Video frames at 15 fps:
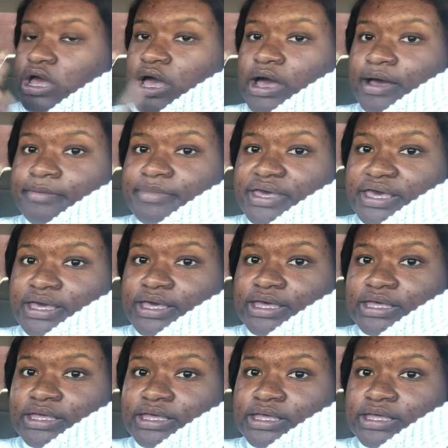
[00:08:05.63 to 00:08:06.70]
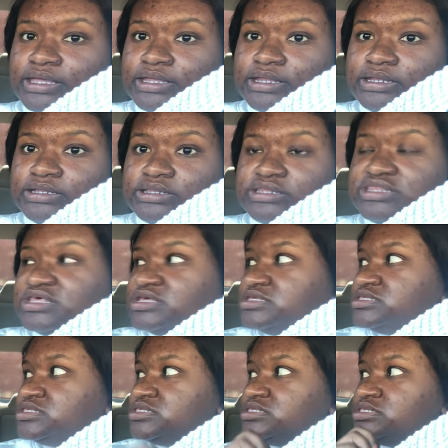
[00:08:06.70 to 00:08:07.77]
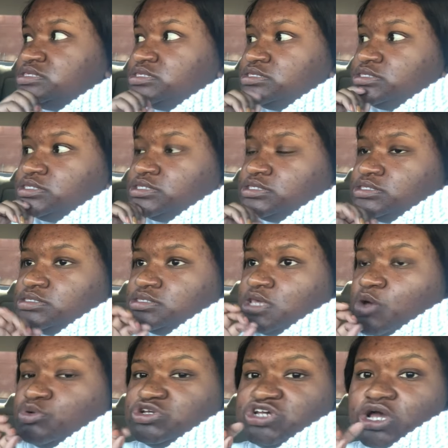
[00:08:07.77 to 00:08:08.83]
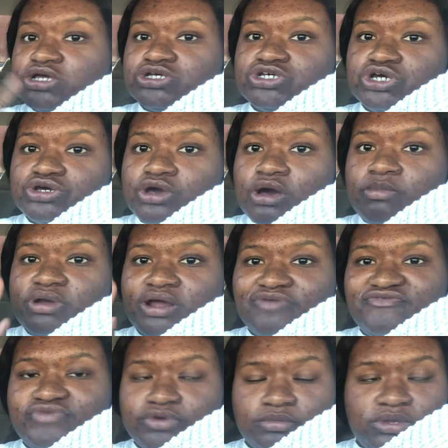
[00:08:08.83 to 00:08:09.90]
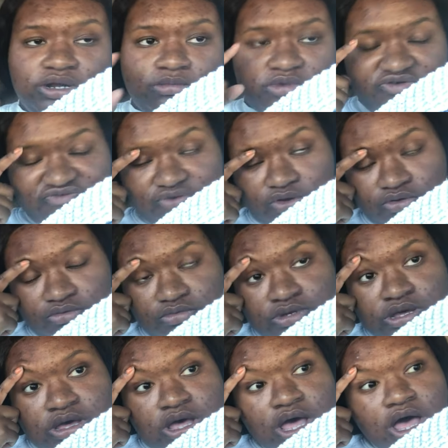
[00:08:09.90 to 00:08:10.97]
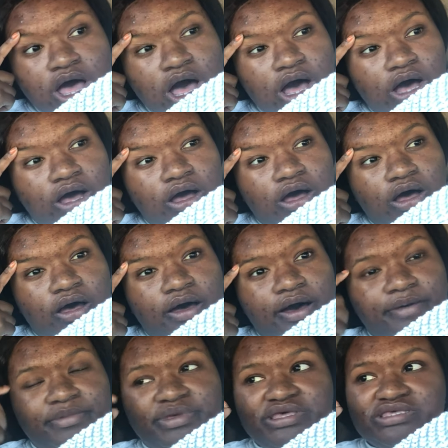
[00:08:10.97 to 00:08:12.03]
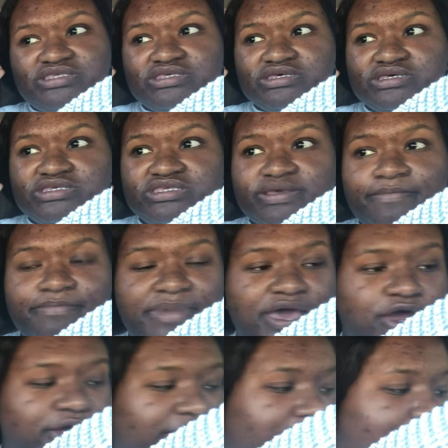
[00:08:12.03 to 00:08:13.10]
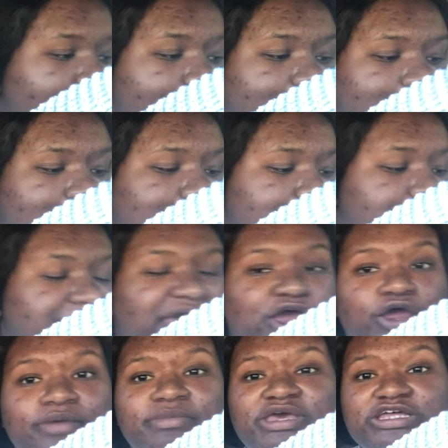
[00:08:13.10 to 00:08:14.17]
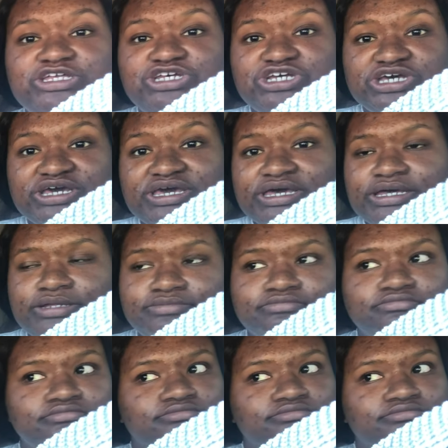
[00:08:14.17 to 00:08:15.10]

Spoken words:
I'm making this, I wish I can show y'all, but I'm filming on my phone. It's this marry me chicken.